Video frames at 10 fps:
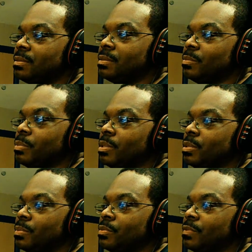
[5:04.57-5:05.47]
you
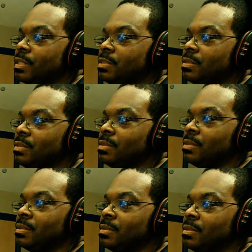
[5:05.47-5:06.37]
bulletproof, ain't you?
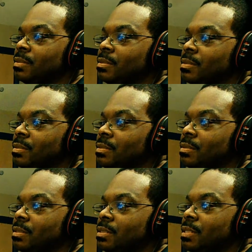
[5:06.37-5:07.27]

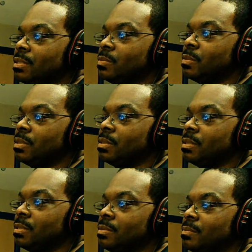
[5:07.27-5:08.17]
At least that's what
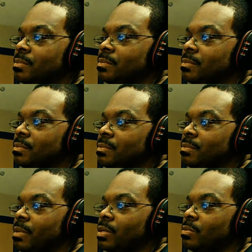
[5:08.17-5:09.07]

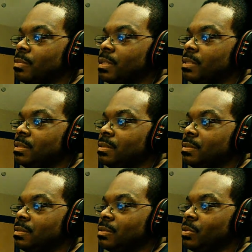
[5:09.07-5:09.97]
Michael Bay
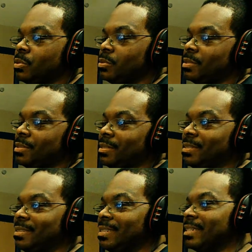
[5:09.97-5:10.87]
turns.
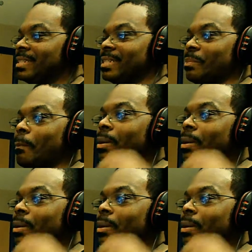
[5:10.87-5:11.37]
That